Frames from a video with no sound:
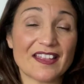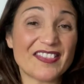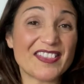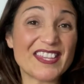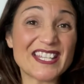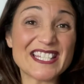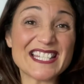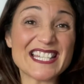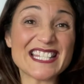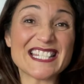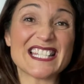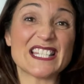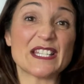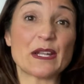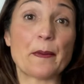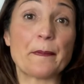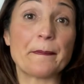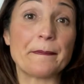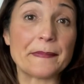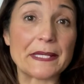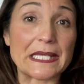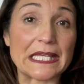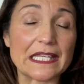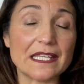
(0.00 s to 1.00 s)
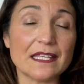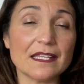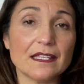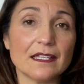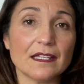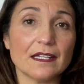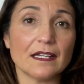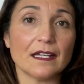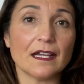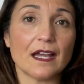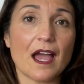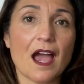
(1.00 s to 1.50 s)
This isn't
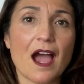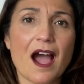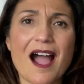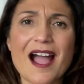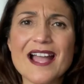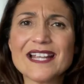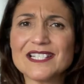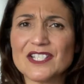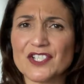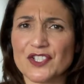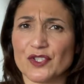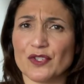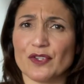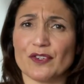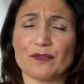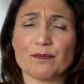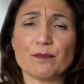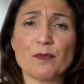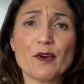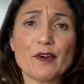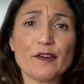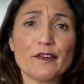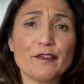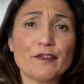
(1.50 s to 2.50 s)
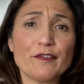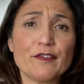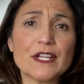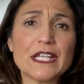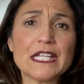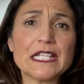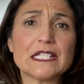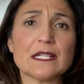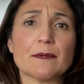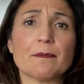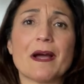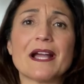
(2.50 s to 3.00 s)
me. I deserve more
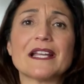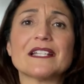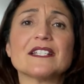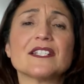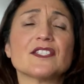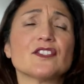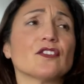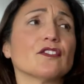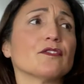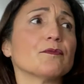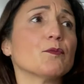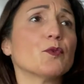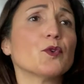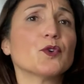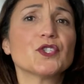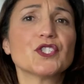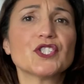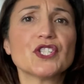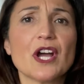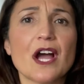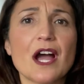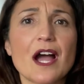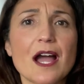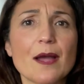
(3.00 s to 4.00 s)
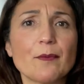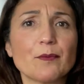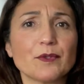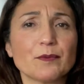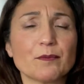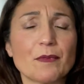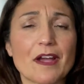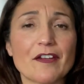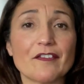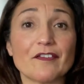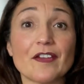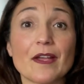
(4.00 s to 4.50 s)
freedom. I deserve more time
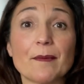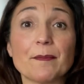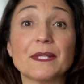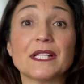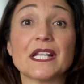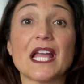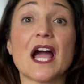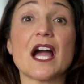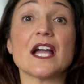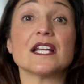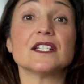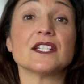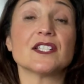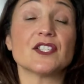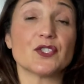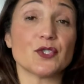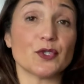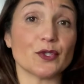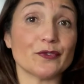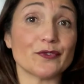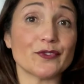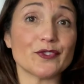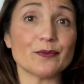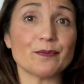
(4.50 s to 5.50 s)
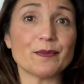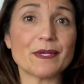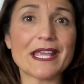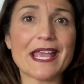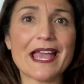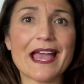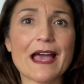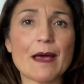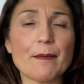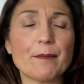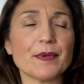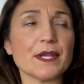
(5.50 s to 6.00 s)
with my family. I deserve to be
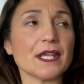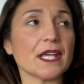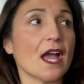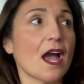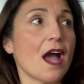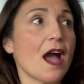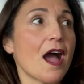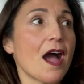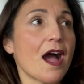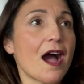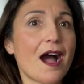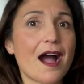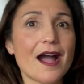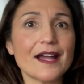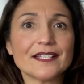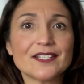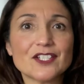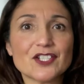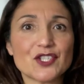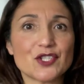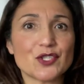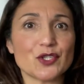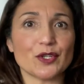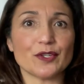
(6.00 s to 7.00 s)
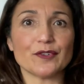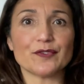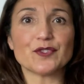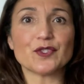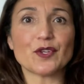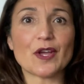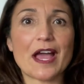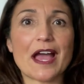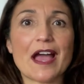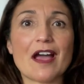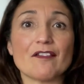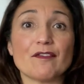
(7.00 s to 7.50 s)
happy. I deserve
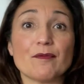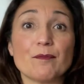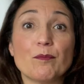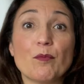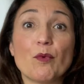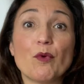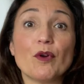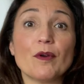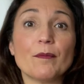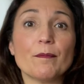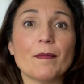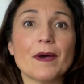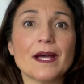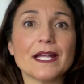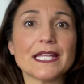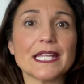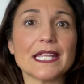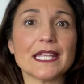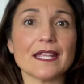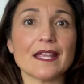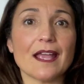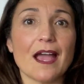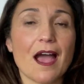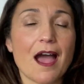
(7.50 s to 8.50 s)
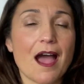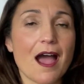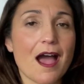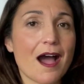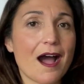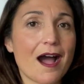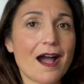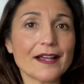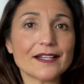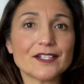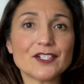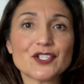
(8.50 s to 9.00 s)
to have more money.
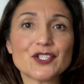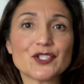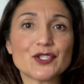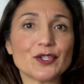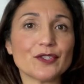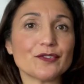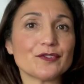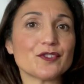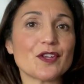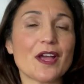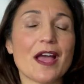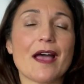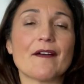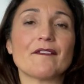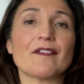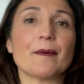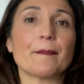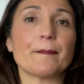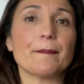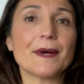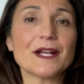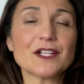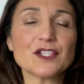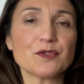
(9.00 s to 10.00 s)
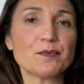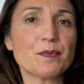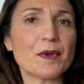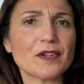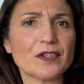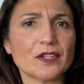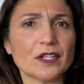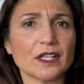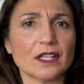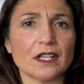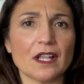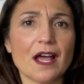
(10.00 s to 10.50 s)
I deserve to have a much
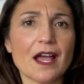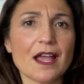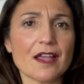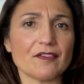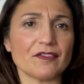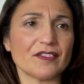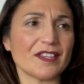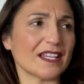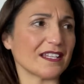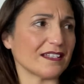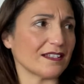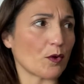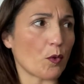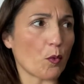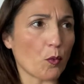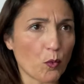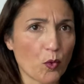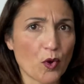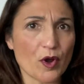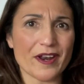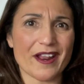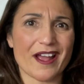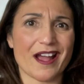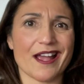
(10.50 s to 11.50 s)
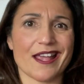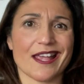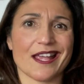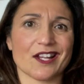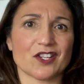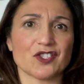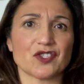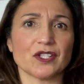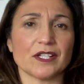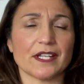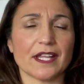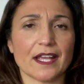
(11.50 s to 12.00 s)
better life than what I
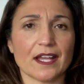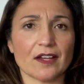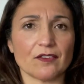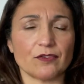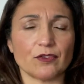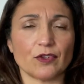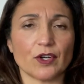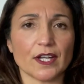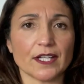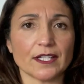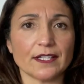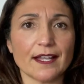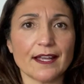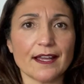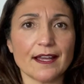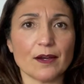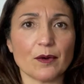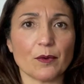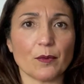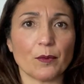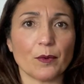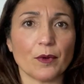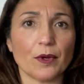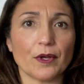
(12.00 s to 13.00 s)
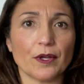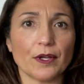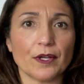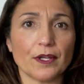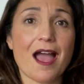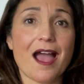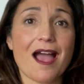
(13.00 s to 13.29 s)
actually have right now.